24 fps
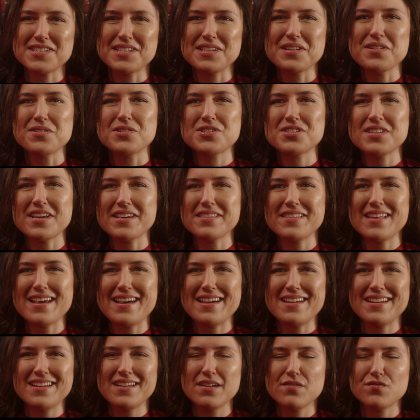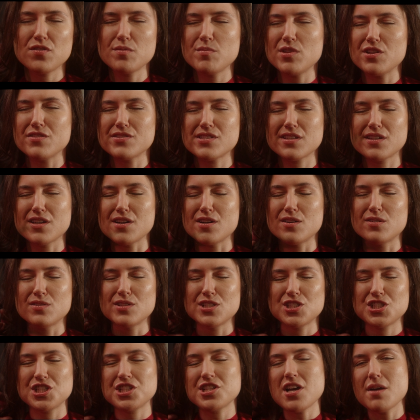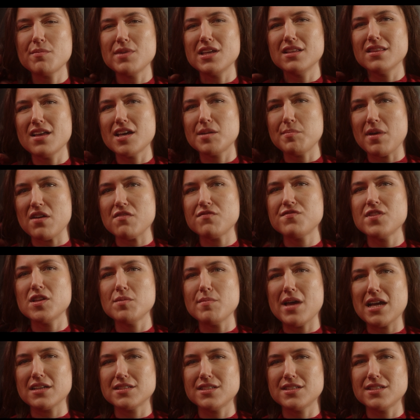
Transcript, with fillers: acting coach like that from years ago. She taught me a lot about film